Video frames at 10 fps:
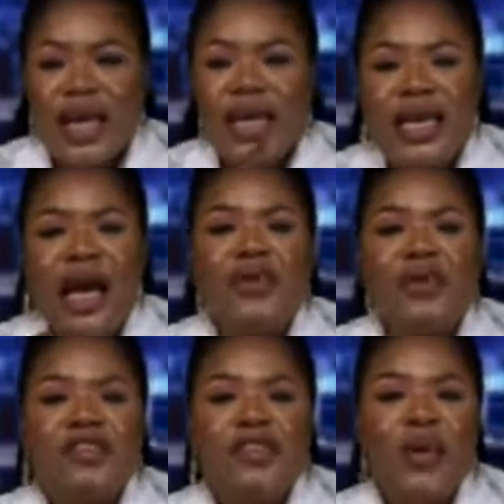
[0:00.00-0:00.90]
Now
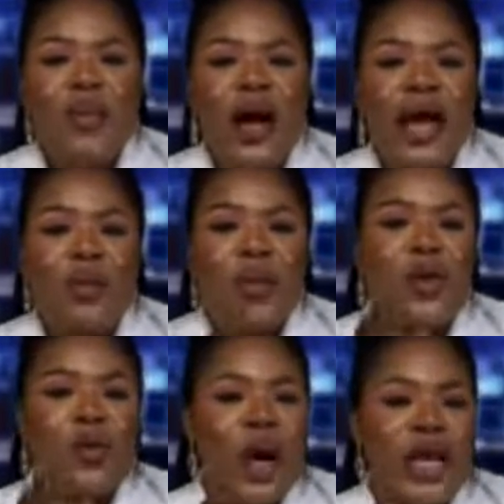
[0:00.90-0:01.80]
you see why we
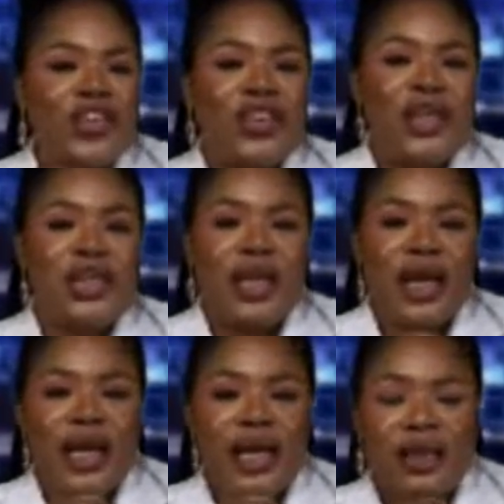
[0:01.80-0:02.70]
question
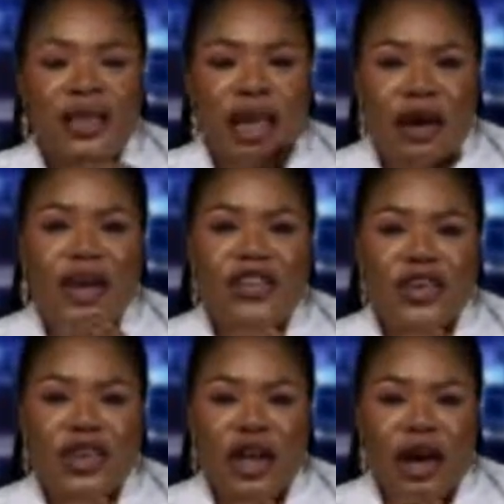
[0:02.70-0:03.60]
the
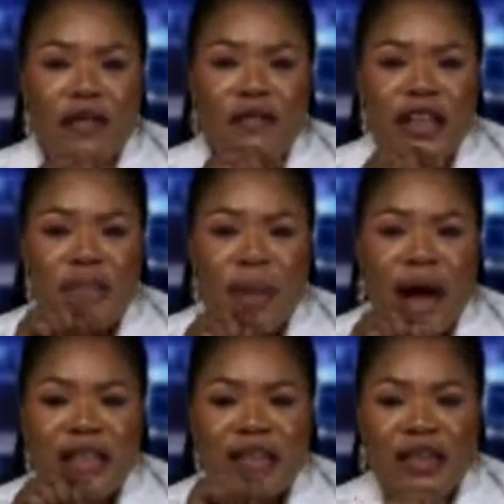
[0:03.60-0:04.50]
direction of this
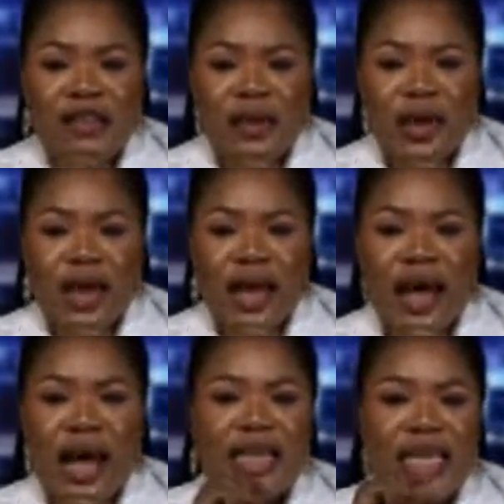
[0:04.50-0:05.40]
power tussle
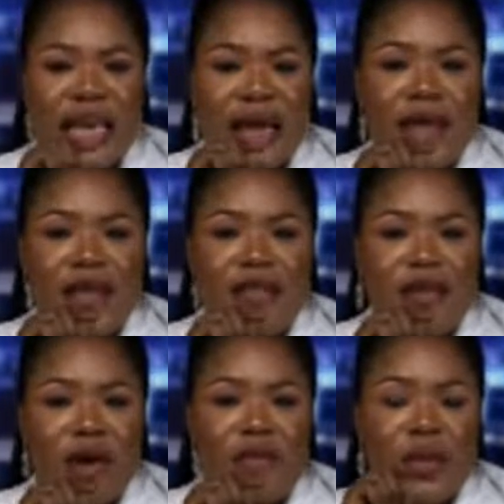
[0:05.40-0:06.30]
and the gimmicks
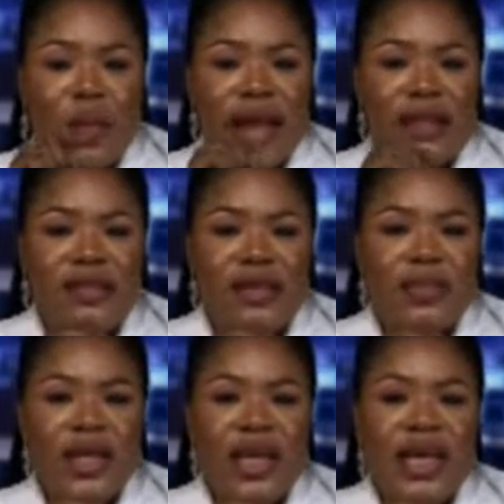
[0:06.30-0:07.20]
of the West.
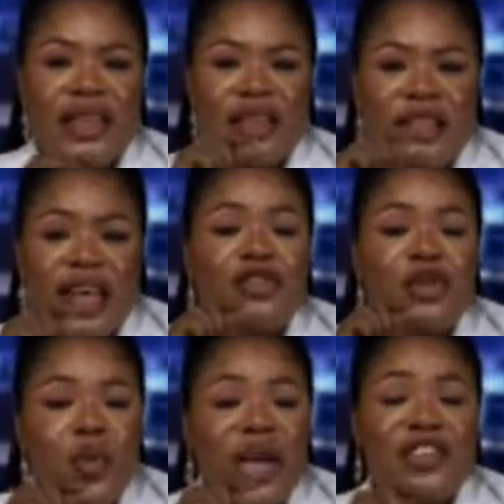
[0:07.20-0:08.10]
The
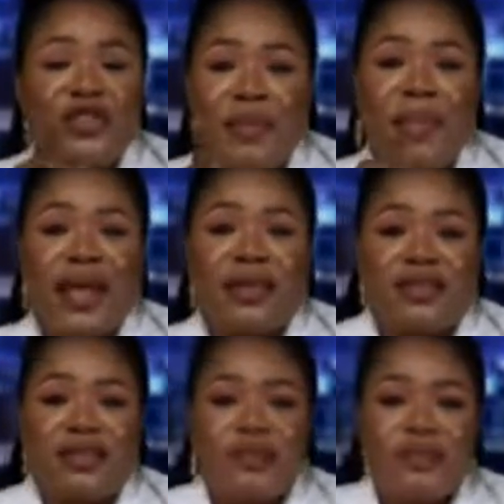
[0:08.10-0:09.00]
central question
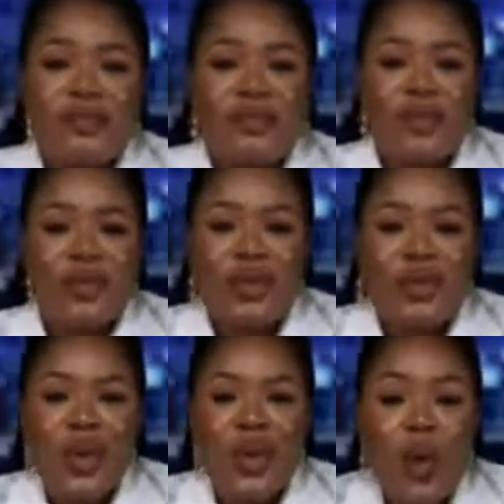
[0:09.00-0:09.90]
remains,
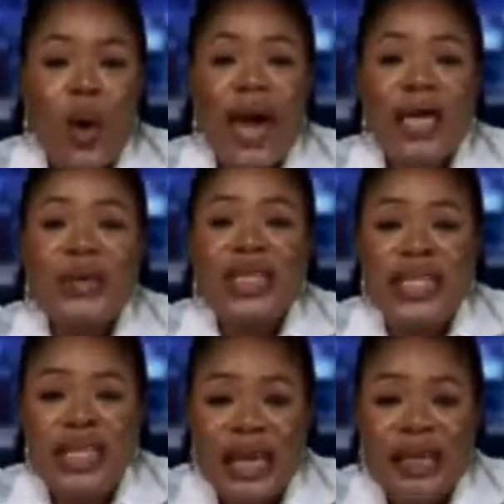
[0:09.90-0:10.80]
where
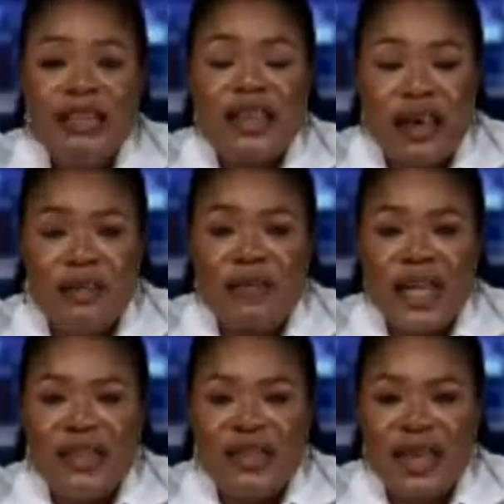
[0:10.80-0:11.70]
could these
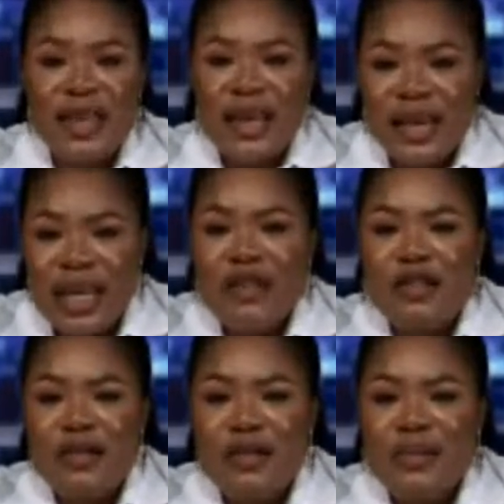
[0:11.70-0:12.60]
conflicts lead to?